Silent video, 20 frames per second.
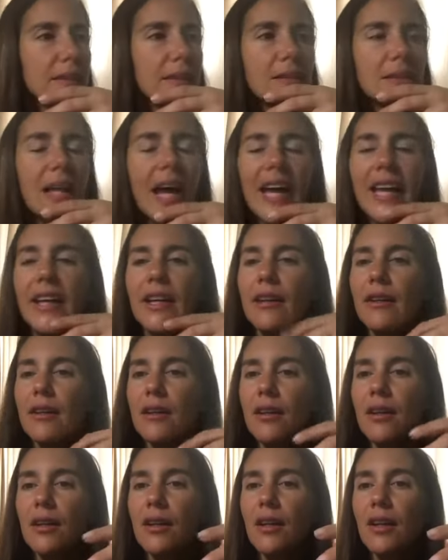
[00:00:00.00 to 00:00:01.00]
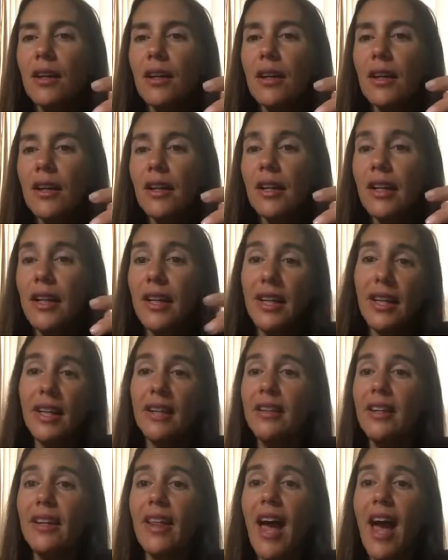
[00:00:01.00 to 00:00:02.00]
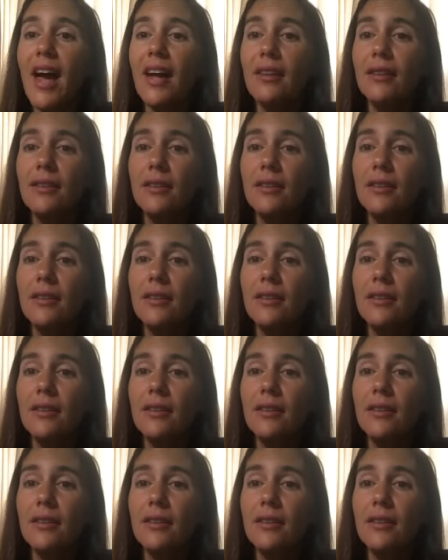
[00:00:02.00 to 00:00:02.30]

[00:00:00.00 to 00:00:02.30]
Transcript: like, get into that.